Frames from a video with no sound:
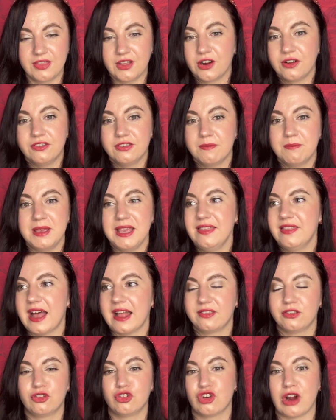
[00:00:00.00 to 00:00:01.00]
There is a me
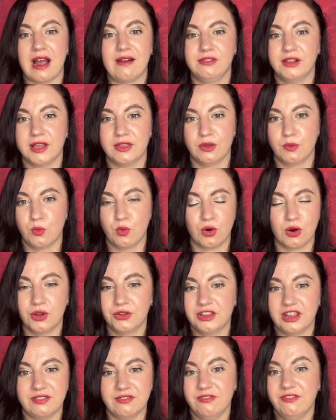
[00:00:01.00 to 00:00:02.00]
that's traveling the
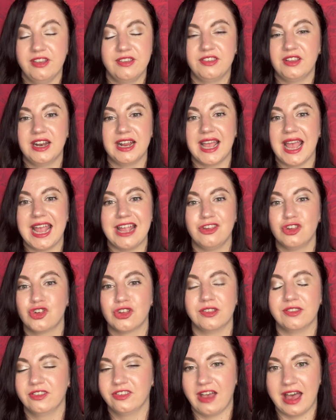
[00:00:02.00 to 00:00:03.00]
world and visiting
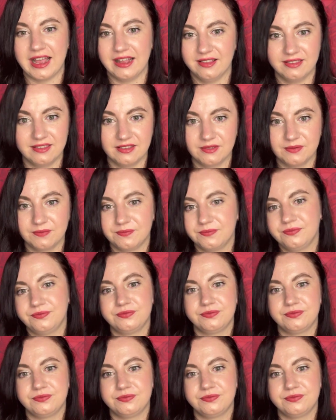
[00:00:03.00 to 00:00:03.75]
ancient sites.